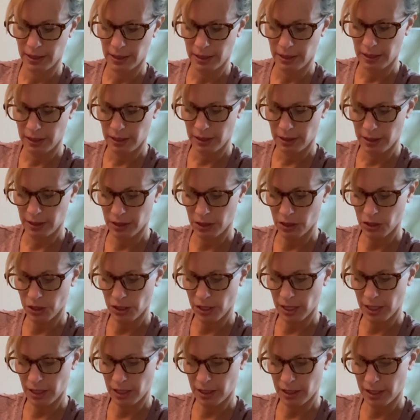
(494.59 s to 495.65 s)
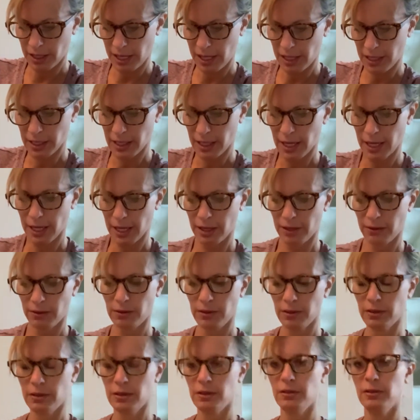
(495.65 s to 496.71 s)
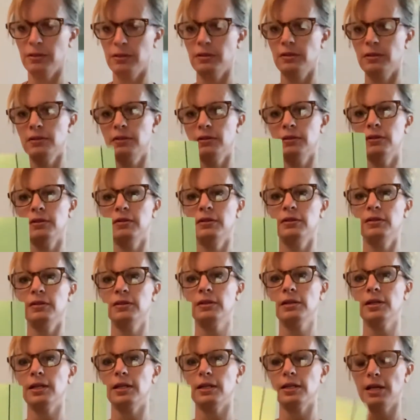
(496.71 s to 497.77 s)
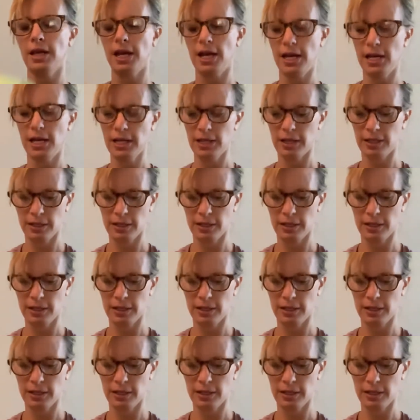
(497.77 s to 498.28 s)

And you're going to draw a line down like that.